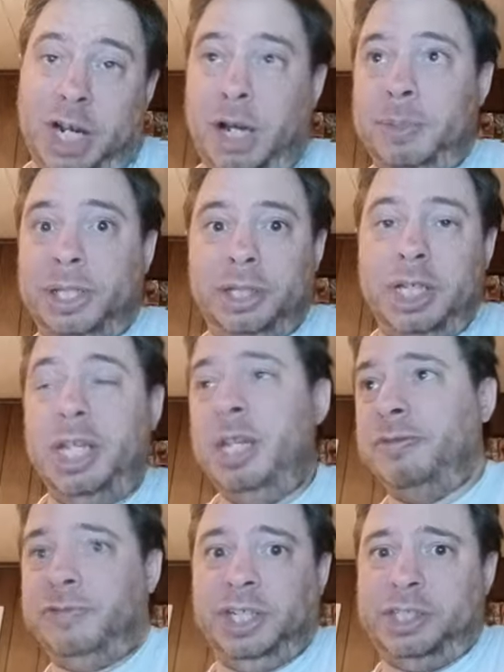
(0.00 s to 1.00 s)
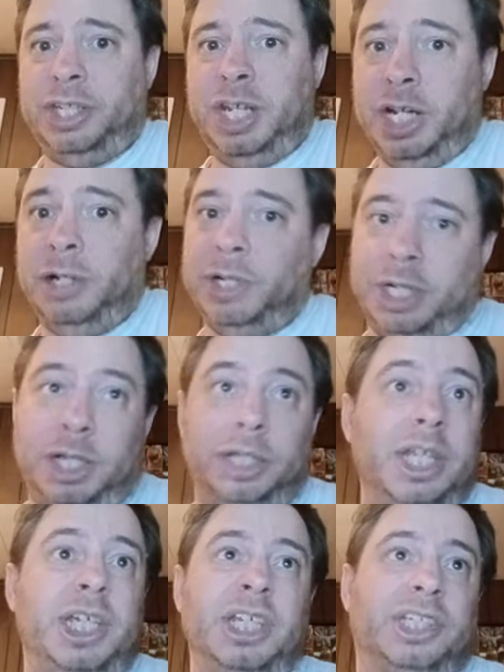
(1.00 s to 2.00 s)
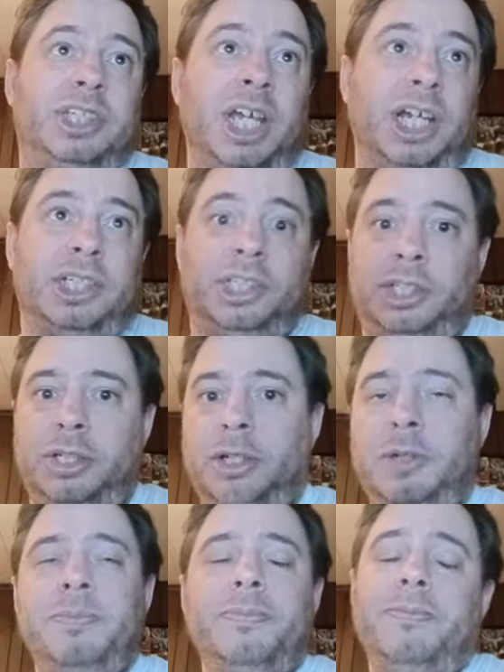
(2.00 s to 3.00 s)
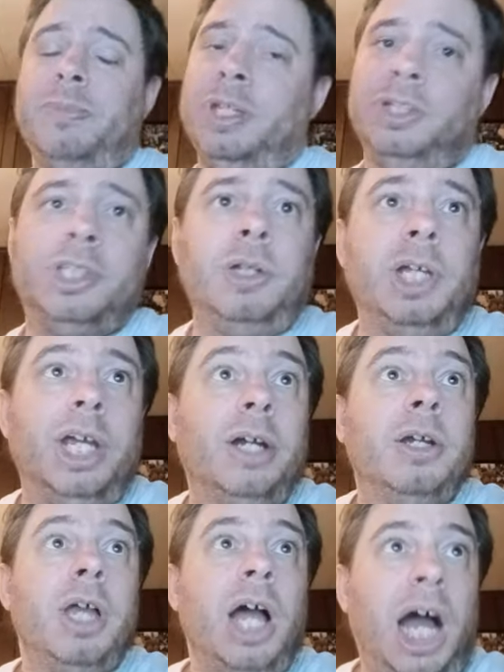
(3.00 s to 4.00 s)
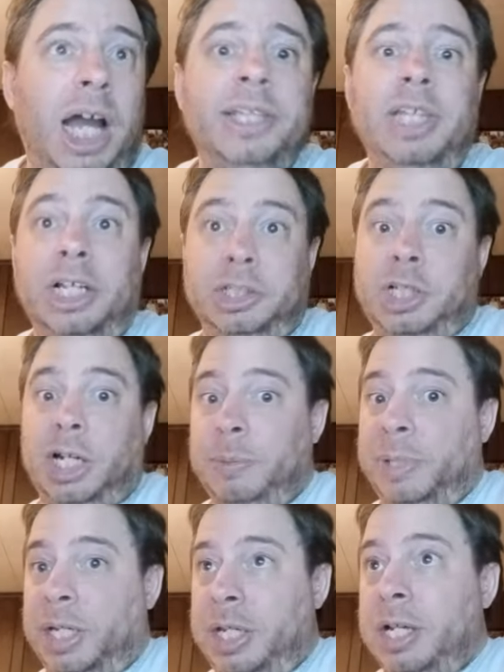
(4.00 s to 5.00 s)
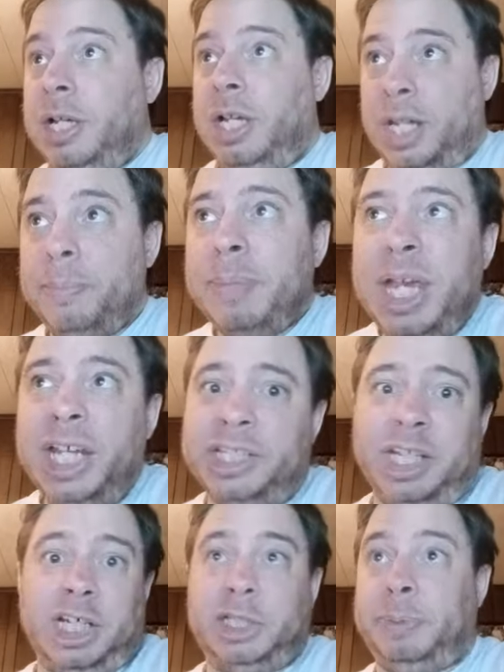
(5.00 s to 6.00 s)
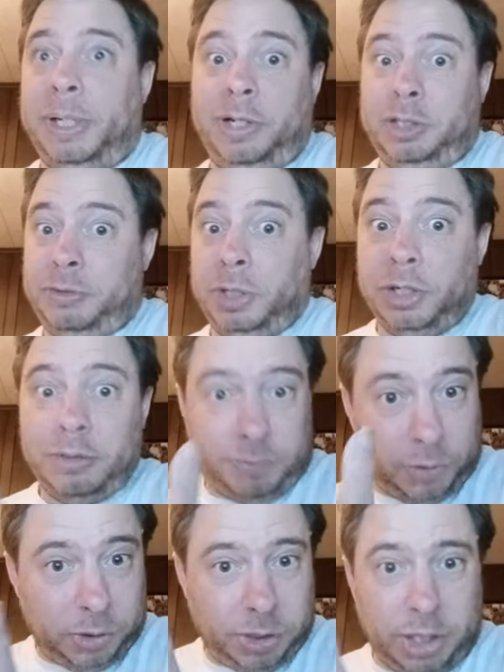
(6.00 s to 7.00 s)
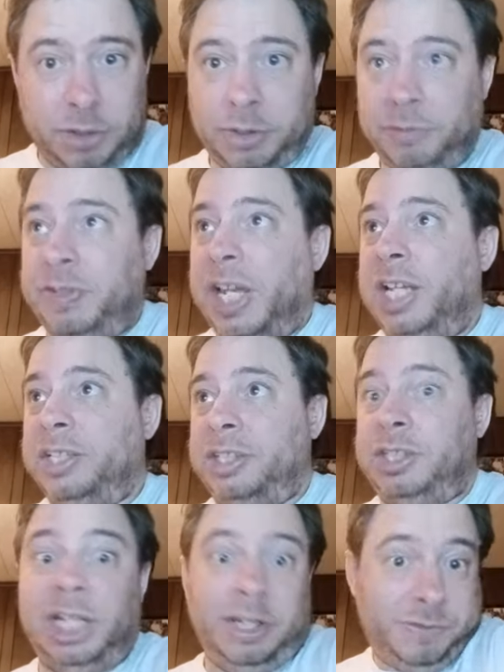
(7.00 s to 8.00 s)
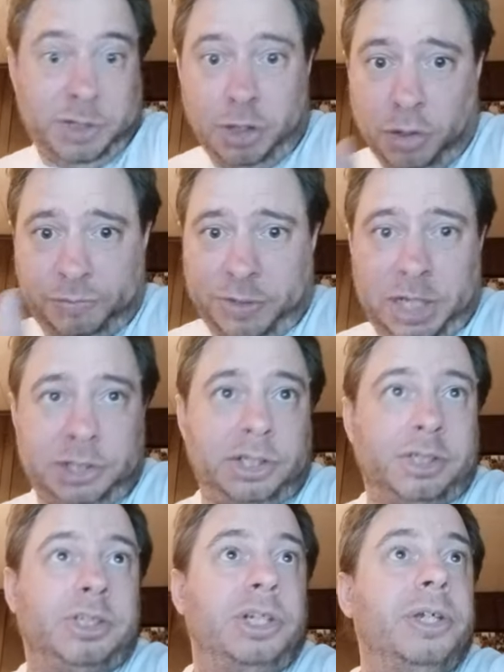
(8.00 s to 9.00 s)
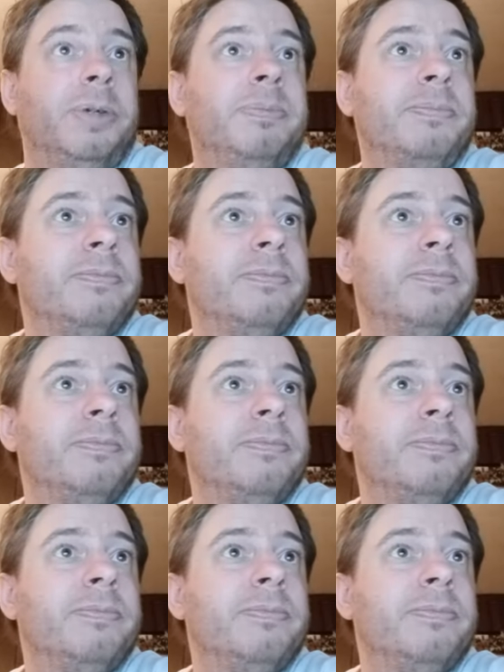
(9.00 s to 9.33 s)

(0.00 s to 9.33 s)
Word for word: Tommy Lee, Vince Neil, and Nikki Sixx still there. I think it's going to be an amazing experience for the for the, the fans to see, even new fans to see.